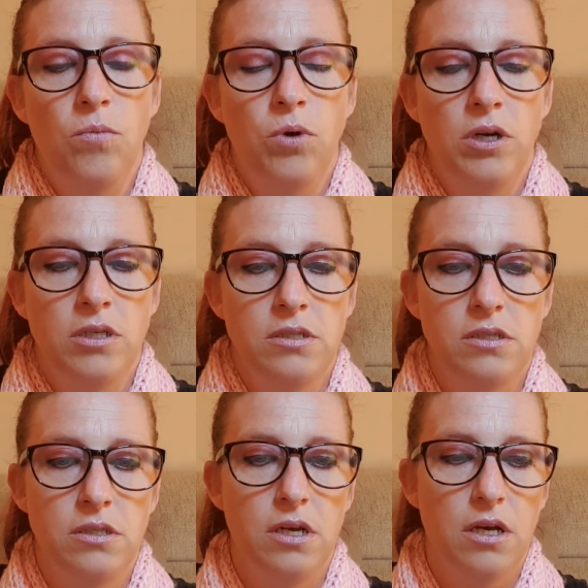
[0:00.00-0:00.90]

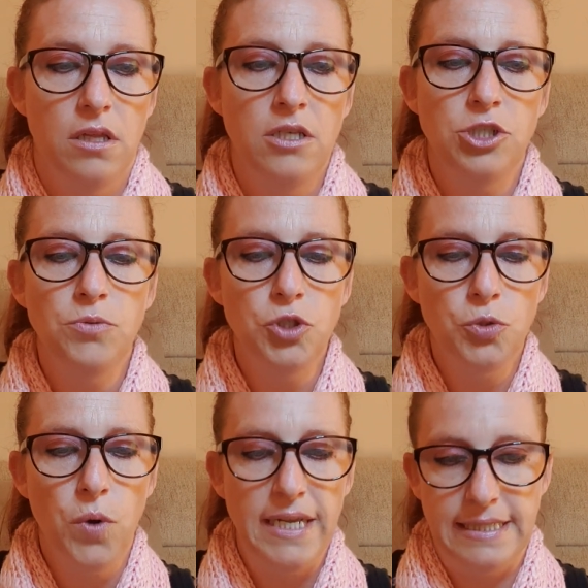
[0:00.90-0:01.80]
was, I think she was
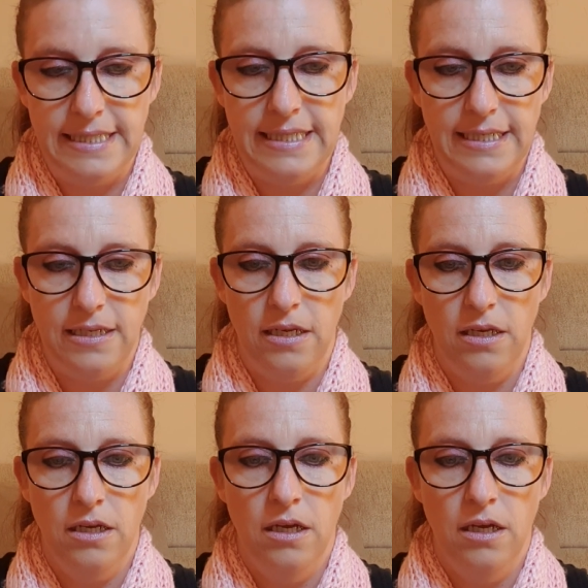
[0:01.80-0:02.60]
20,